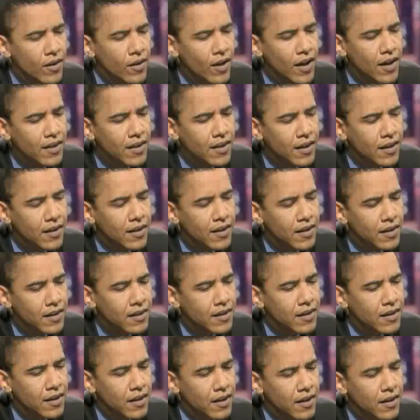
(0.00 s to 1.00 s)
I think that
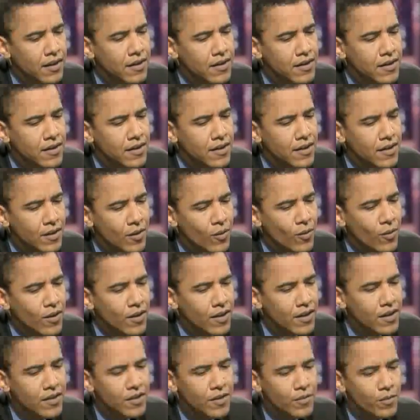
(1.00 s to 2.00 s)

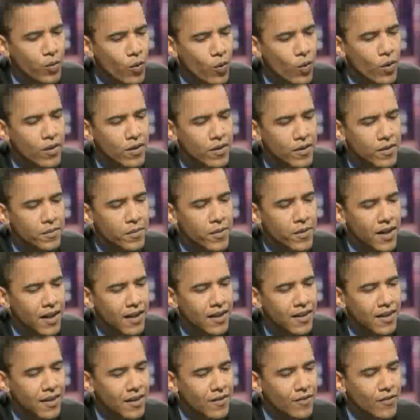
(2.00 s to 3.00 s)
seniority is important, but
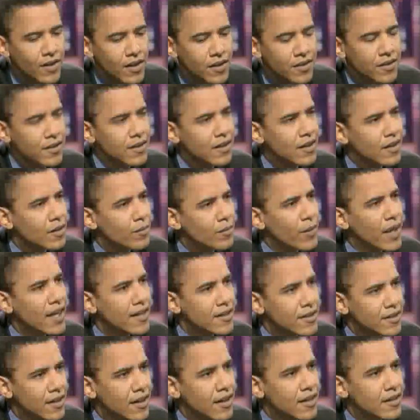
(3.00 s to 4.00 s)
I think vision and
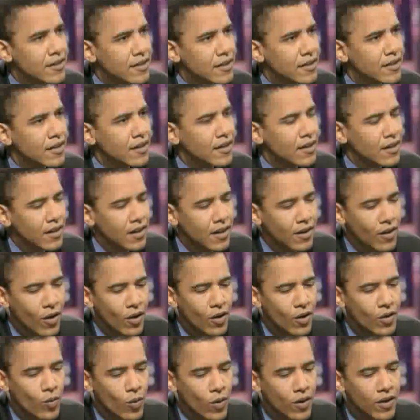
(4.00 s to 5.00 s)
imagination and
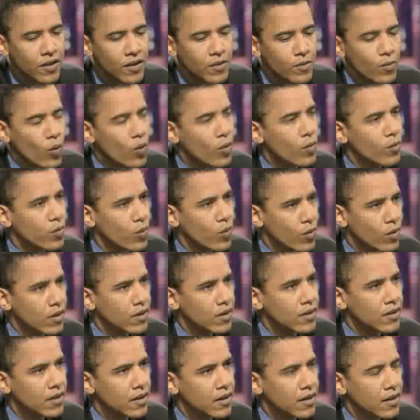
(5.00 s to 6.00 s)
hard work is more important.